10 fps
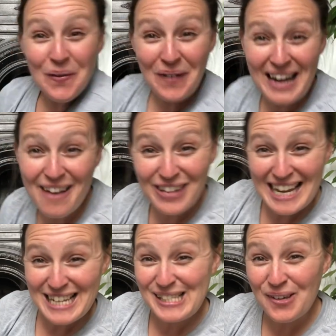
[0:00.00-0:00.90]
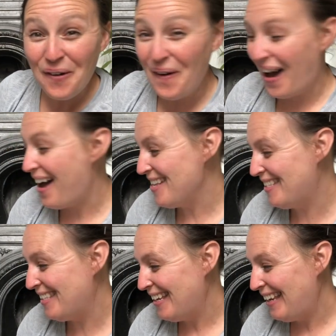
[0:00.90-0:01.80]
Whenever he saw
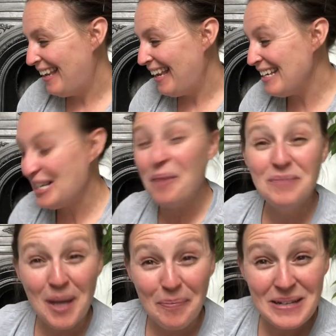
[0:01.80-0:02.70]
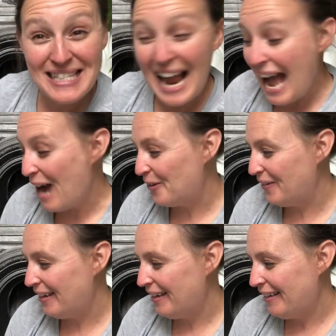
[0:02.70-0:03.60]
us, he jumped up and
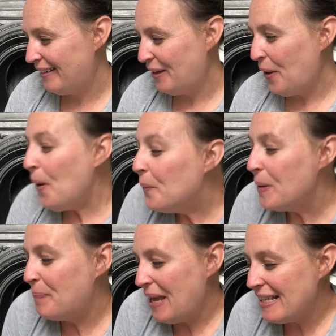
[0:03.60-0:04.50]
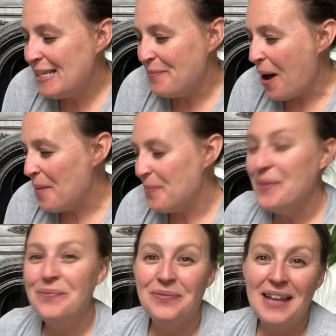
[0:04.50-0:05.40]
down. We picked him up
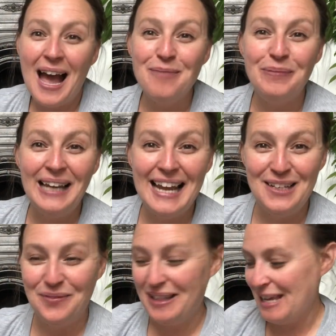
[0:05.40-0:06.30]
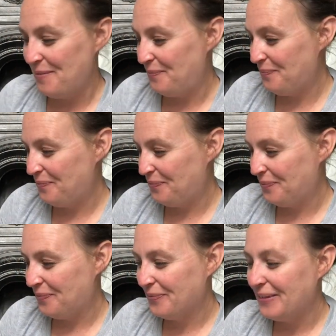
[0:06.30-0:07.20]
and played with him.
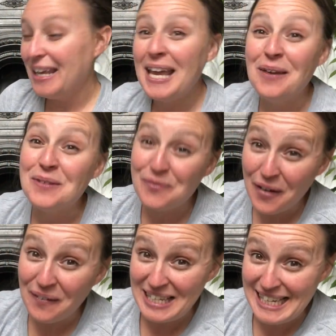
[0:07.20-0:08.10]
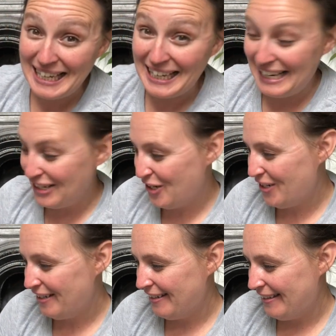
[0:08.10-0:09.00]
He was very
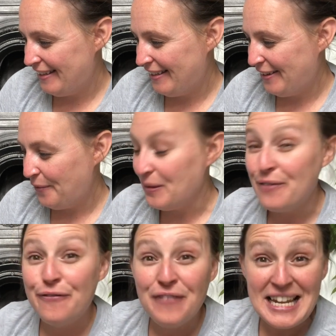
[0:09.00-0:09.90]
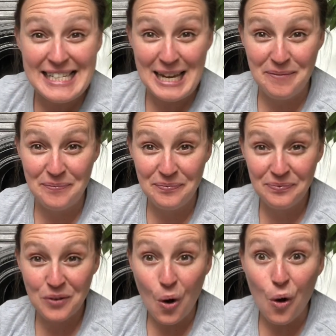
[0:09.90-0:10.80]
ticklish. We fed him
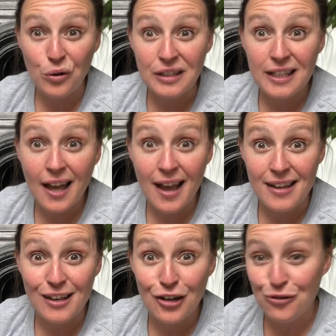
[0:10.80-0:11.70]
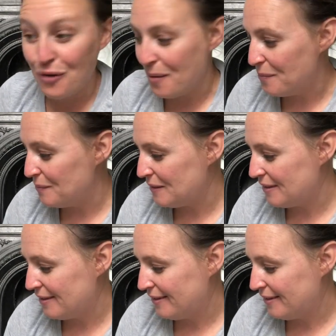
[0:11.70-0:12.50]
on cake crumbs.